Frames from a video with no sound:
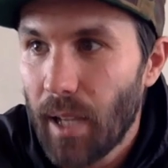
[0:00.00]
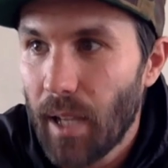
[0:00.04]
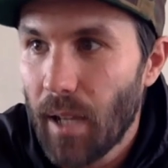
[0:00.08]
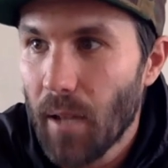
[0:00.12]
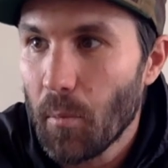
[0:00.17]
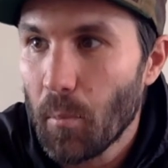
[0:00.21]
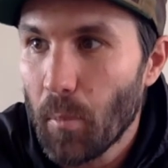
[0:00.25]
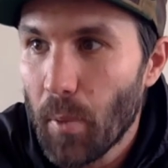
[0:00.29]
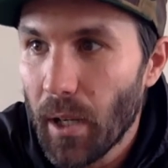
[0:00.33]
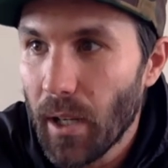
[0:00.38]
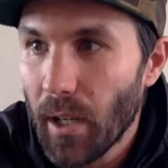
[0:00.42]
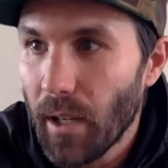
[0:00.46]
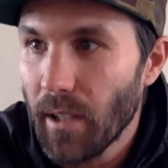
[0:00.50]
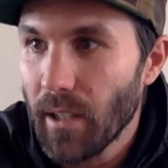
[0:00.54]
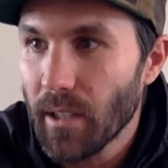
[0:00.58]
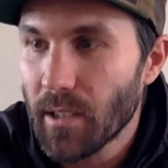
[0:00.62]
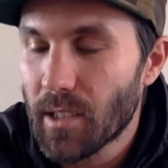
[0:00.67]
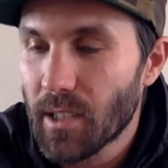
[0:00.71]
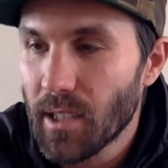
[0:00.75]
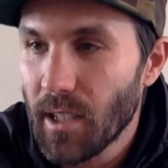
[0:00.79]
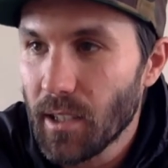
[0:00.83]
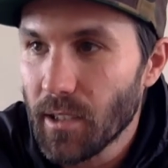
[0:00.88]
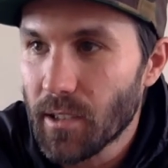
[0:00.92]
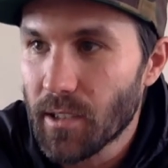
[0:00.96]
am, but
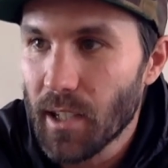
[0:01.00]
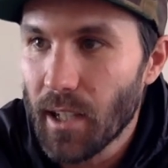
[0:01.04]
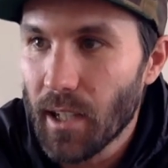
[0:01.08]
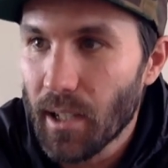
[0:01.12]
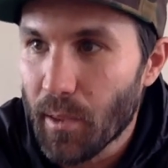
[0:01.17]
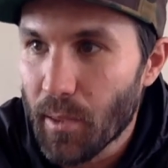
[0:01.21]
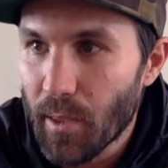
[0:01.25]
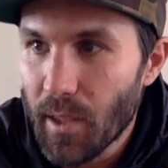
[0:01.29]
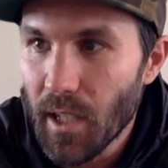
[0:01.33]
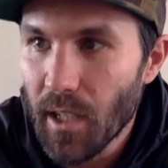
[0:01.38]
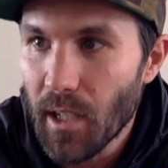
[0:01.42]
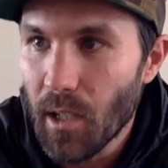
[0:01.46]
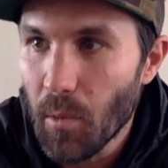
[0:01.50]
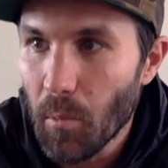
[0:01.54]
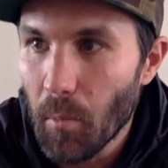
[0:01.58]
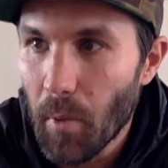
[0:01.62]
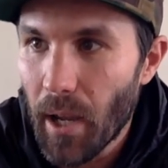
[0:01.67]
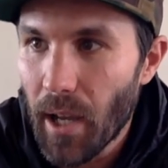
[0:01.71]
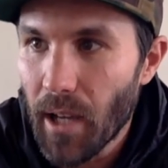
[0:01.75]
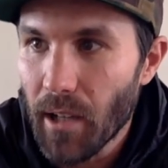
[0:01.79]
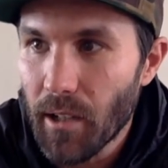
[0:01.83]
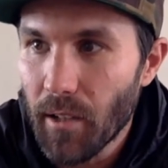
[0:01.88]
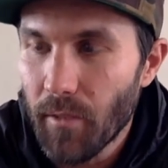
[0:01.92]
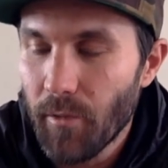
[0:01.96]
it's like thinking
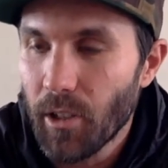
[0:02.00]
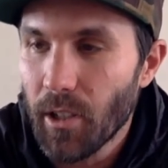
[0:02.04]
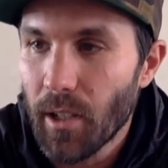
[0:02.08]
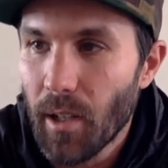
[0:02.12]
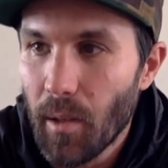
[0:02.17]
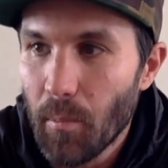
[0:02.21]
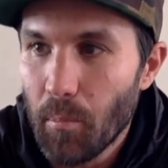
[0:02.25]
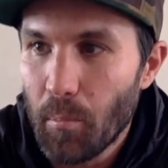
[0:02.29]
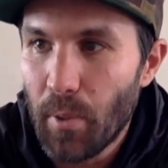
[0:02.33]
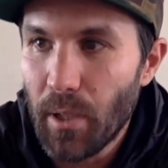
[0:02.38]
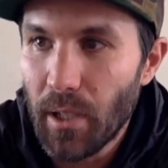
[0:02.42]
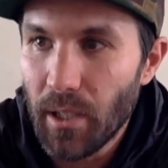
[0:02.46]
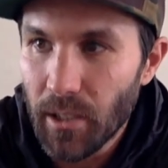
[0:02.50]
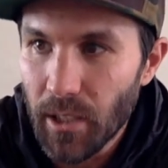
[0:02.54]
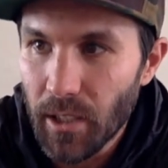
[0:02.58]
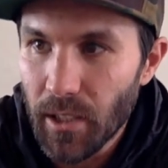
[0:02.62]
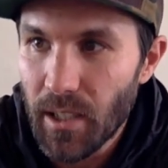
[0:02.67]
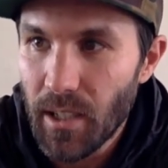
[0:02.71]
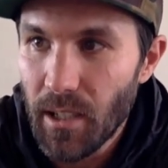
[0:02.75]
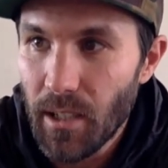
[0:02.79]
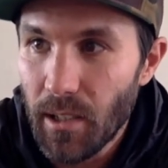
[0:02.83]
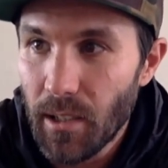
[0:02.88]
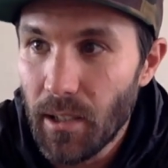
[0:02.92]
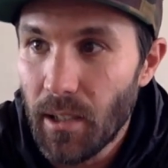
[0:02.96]
back of being
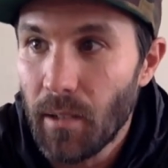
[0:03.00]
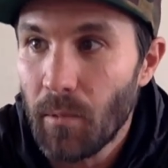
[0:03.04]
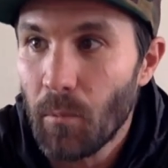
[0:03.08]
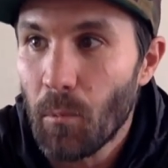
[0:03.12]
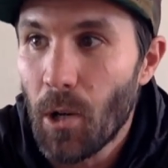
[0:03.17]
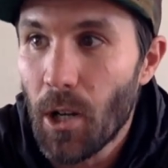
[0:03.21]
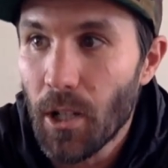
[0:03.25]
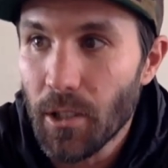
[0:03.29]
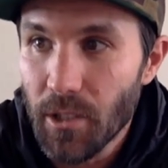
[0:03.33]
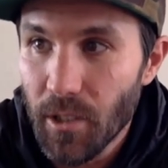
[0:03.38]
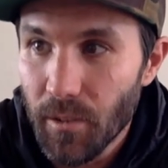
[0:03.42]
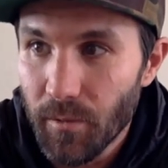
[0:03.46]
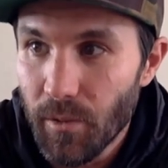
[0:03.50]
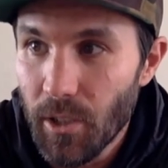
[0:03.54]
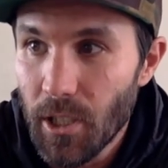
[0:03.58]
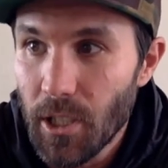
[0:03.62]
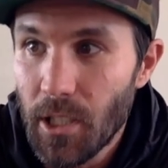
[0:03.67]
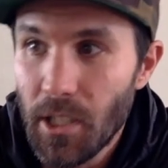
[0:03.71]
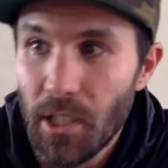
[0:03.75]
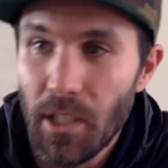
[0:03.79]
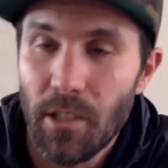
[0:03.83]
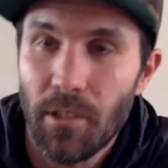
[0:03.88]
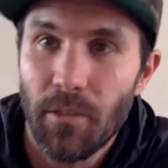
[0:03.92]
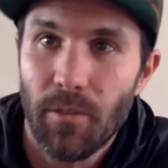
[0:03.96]
a kid and watching
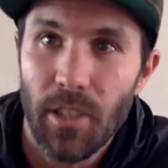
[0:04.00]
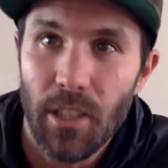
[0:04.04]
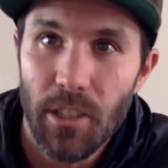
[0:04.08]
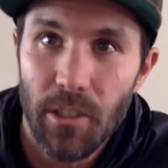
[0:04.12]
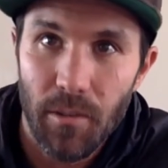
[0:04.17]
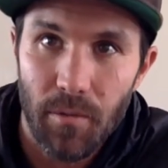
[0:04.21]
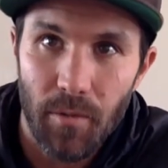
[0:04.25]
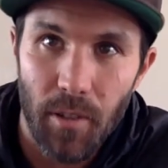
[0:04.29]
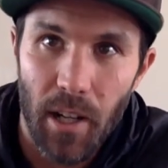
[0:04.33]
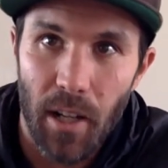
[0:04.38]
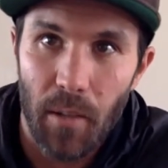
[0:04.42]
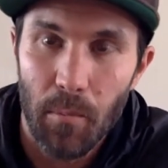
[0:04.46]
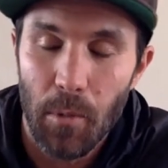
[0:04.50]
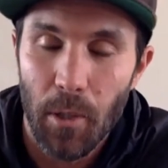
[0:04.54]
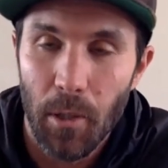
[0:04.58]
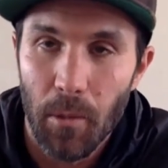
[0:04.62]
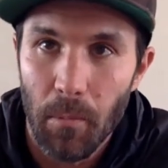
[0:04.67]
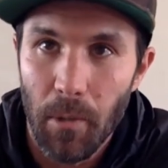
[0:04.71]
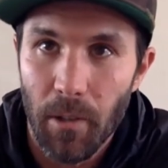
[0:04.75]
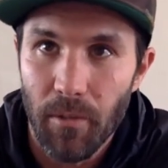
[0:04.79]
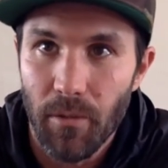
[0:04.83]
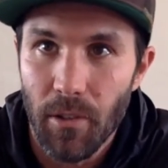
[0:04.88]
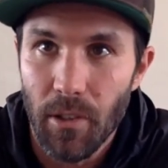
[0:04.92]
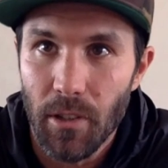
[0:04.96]
VG5
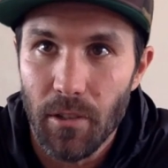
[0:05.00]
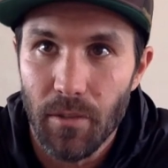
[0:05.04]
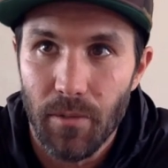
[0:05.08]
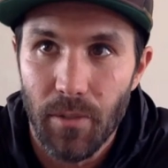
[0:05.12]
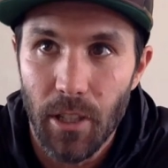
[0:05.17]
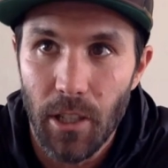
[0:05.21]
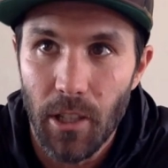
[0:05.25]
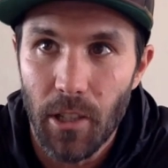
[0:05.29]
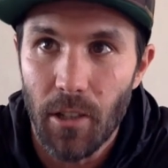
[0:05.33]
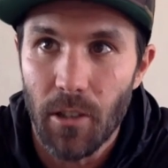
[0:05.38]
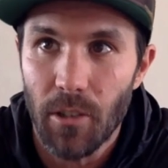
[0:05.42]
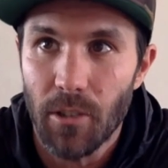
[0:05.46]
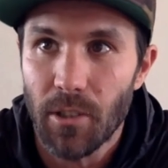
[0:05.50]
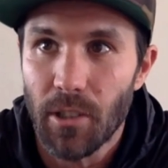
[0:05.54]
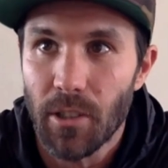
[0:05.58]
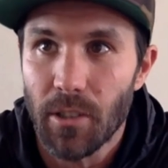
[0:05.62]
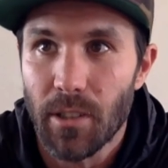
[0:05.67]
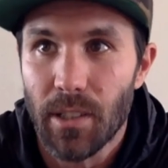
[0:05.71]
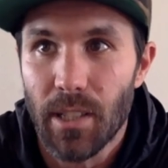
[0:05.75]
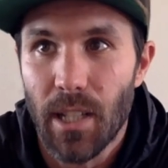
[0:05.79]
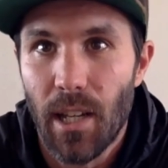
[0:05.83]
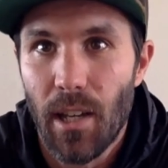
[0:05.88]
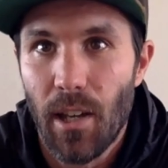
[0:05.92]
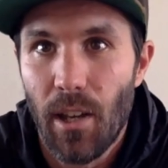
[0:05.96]
being my first video and
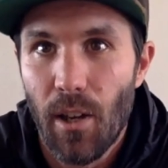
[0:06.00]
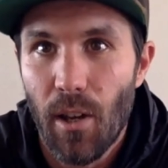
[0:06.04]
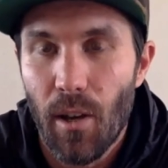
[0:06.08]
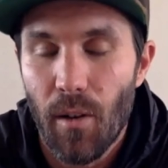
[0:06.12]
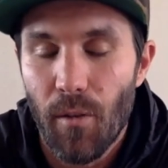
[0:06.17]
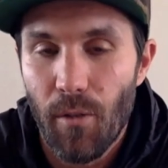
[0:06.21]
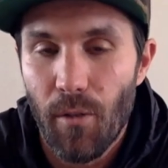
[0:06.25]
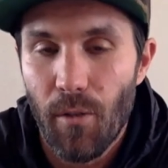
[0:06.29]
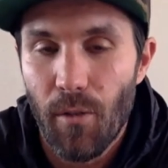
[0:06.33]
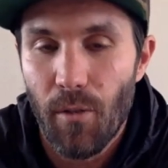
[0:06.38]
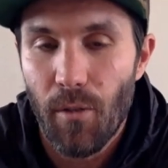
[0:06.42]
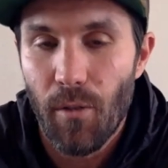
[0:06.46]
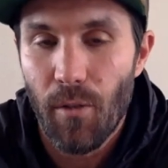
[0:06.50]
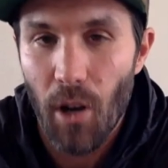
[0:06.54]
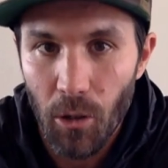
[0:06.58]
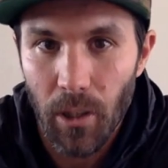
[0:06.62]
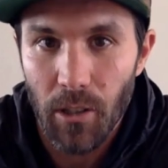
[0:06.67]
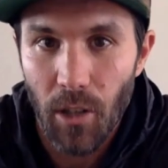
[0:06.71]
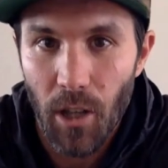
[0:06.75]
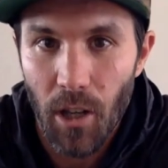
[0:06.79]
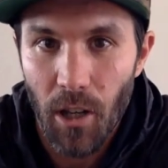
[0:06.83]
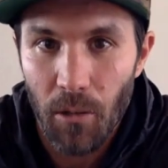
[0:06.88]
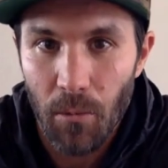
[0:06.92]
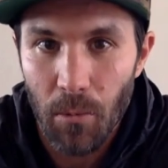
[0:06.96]
just
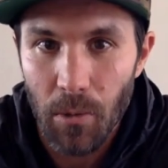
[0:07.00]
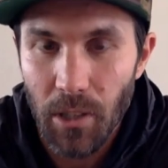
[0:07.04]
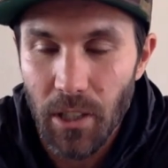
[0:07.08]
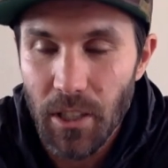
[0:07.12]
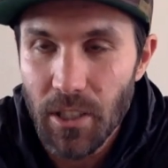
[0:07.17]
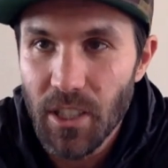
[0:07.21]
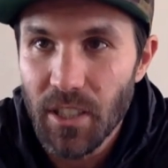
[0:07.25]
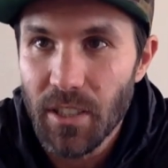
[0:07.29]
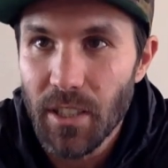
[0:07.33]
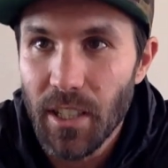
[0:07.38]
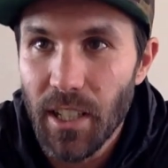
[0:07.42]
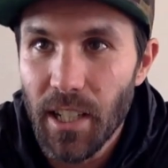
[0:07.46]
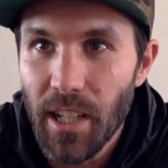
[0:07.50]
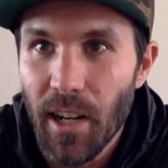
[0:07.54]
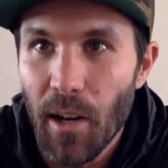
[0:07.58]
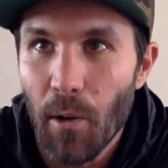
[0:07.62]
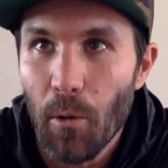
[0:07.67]
following along religiously.